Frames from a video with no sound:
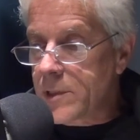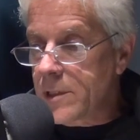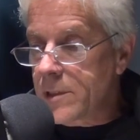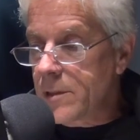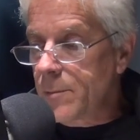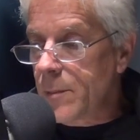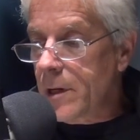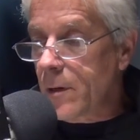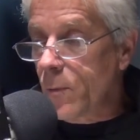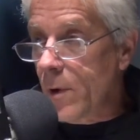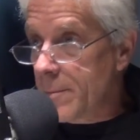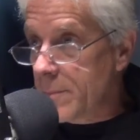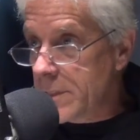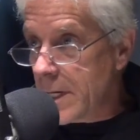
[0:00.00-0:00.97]
system on our
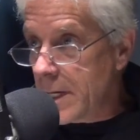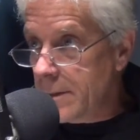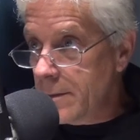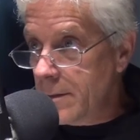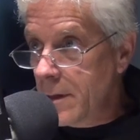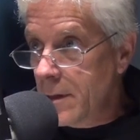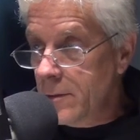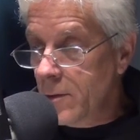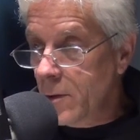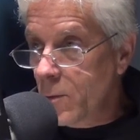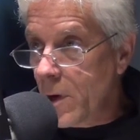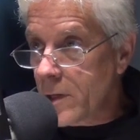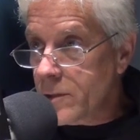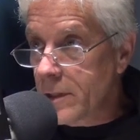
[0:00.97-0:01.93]
website,
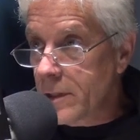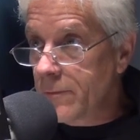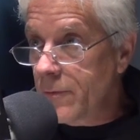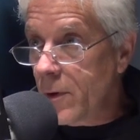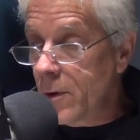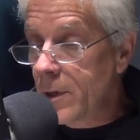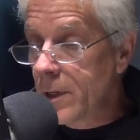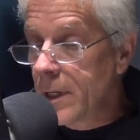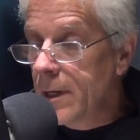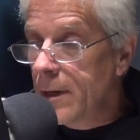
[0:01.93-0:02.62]
Nukewatch Info.